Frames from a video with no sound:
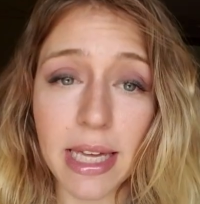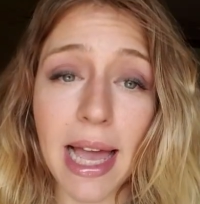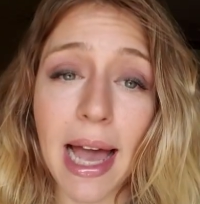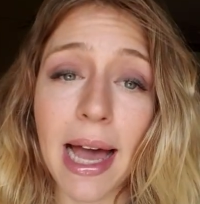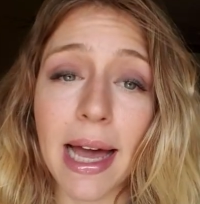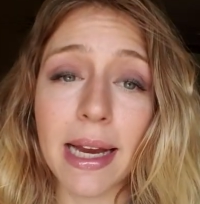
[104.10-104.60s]
he
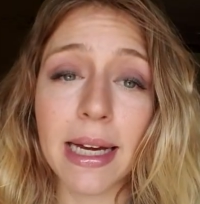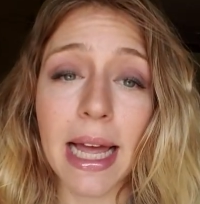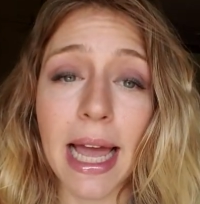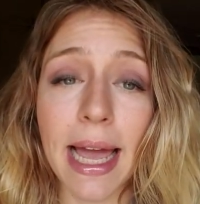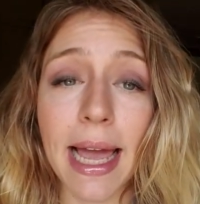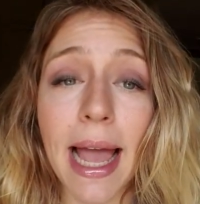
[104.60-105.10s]
had
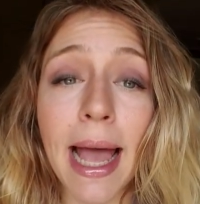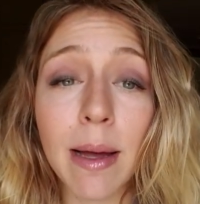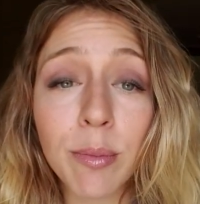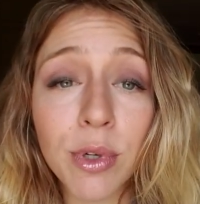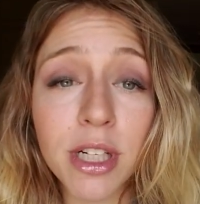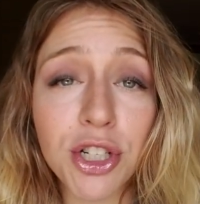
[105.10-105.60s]
a
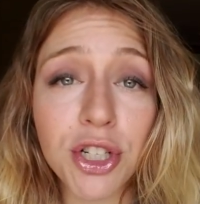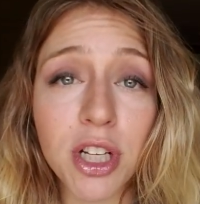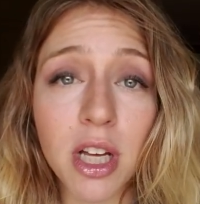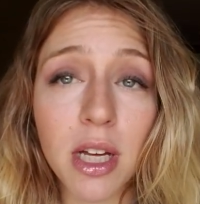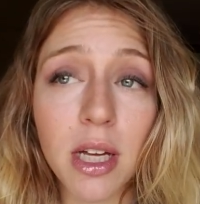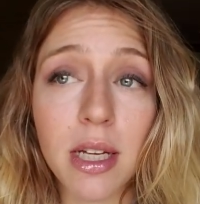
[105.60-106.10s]
hemorrhaged
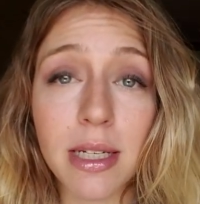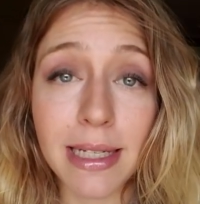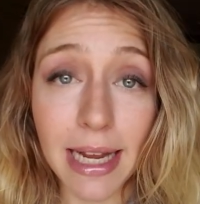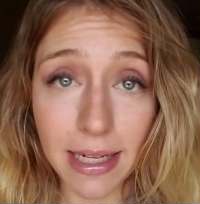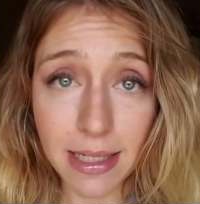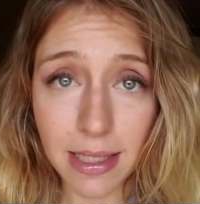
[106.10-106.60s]

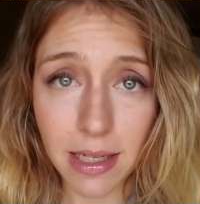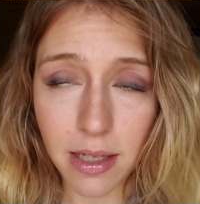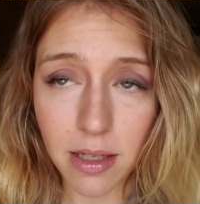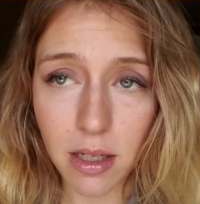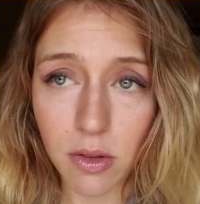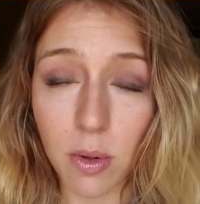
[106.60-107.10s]
disc
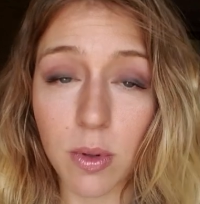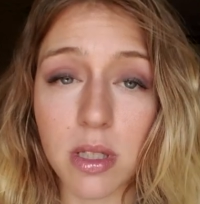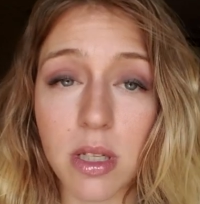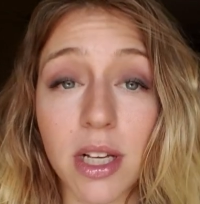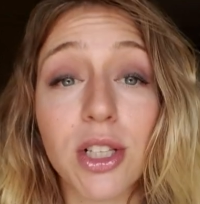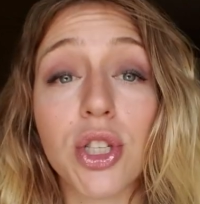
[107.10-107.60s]
that
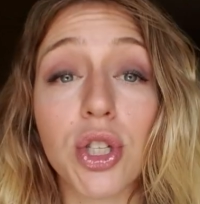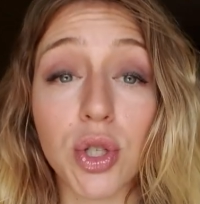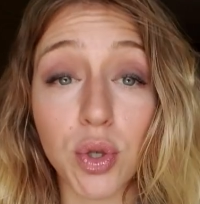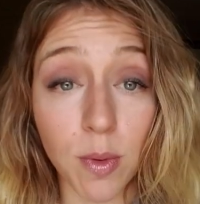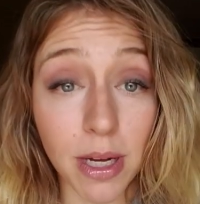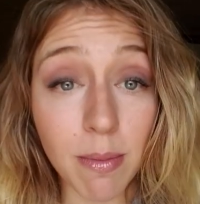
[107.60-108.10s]
was
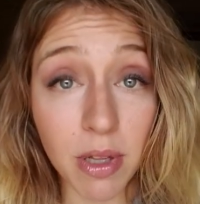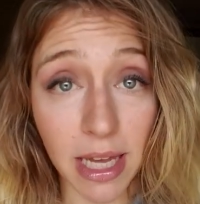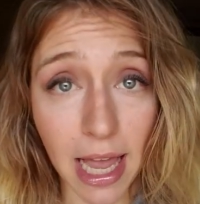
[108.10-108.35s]
extremely